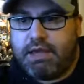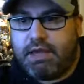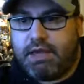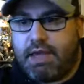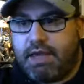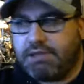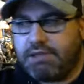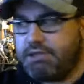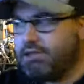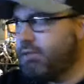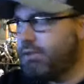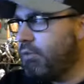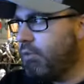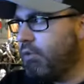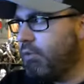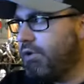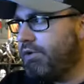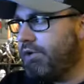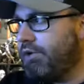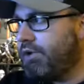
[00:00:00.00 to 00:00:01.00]
actually
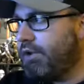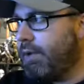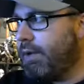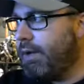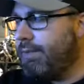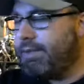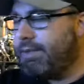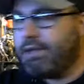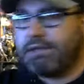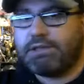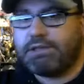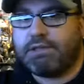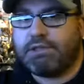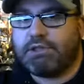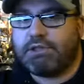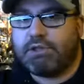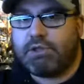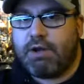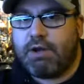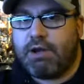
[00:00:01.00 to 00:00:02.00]
really creepy. It's
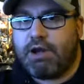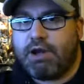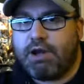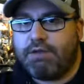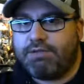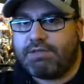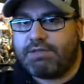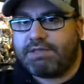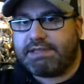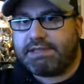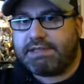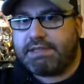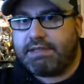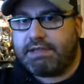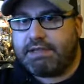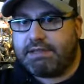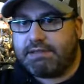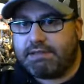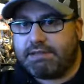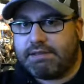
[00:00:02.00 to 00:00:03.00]
straight out of
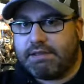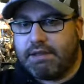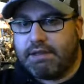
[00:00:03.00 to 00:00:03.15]
Insidious.